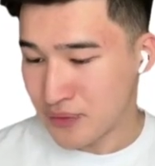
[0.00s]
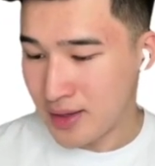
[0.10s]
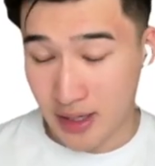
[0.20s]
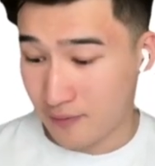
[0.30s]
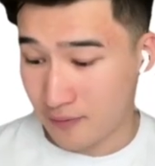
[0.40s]
We're
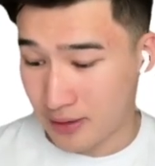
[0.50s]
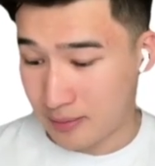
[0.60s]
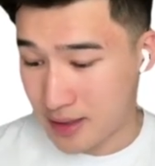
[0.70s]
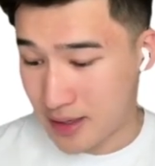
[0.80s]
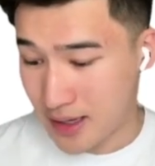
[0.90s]
going to
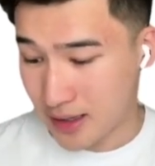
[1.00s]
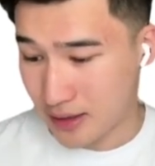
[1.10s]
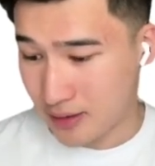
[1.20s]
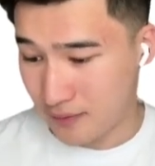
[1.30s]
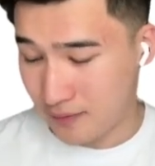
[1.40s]
have
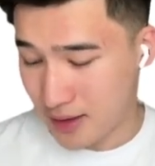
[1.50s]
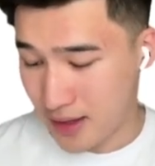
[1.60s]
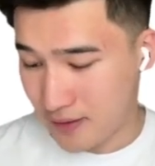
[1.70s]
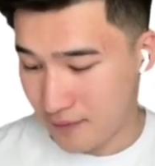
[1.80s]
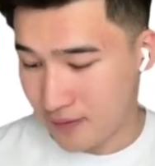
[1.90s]
negative
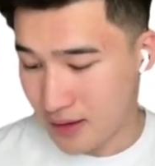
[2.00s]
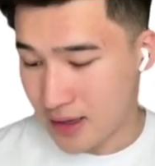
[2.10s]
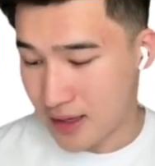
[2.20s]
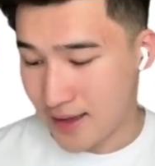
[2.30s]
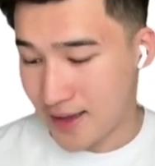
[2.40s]
f
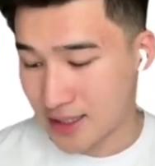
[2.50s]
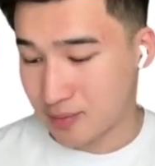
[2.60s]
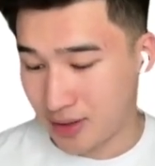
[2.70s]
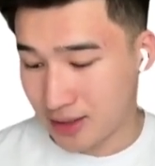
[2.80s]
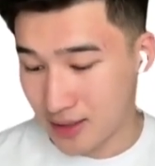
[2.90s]

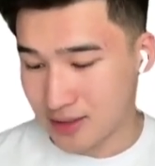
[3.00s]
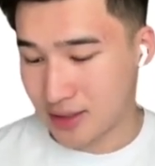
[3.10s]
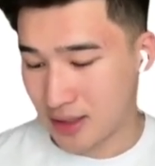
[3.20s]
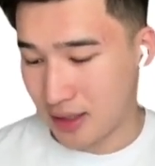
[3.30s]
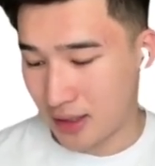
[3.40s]
x
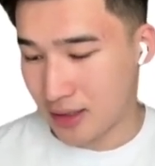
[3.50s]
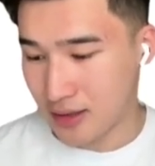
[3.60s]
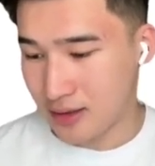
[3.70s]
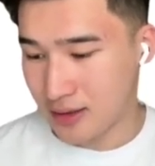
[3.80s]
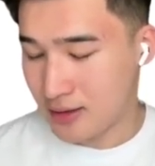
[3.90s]
plus
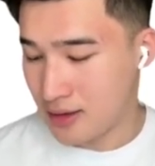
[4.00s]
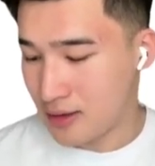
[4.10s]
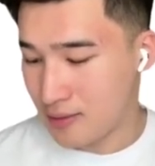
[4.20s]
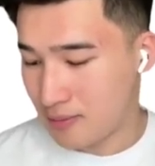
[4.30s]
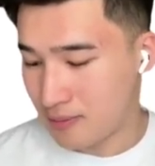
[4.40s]
k
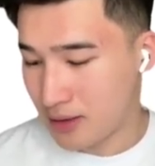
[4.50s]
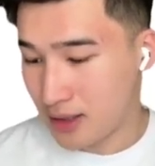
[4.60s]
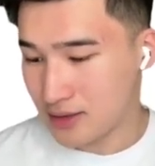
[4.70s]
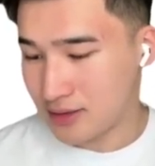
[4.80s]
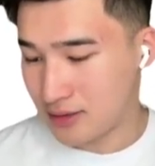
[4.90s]

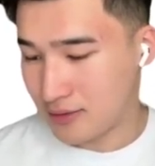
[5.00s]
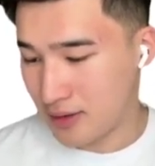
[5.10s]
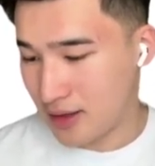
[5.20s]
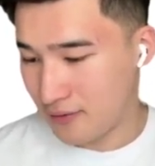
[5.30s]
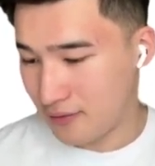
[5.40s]
plus
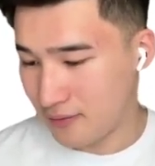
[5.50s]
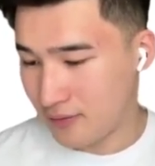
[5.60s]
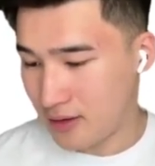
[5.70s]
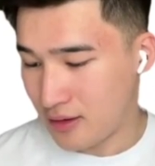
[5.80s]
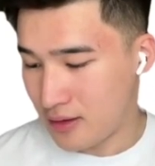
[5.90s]
f